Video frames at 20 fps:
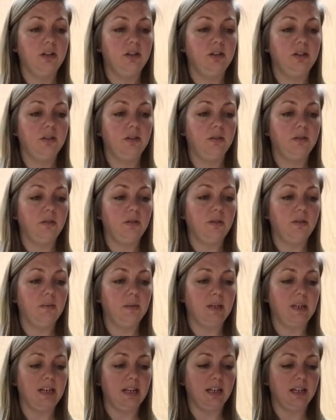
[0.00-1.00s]
to the
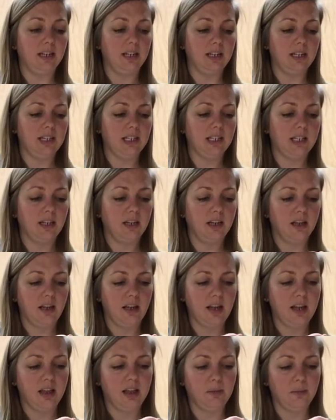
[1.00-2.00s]
bananas
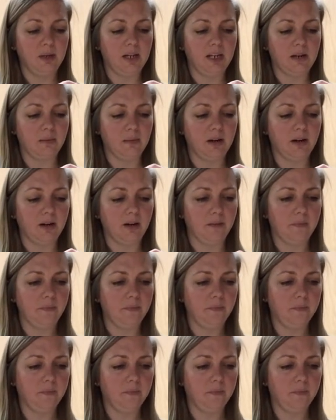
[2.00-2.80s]
and the peanut butter.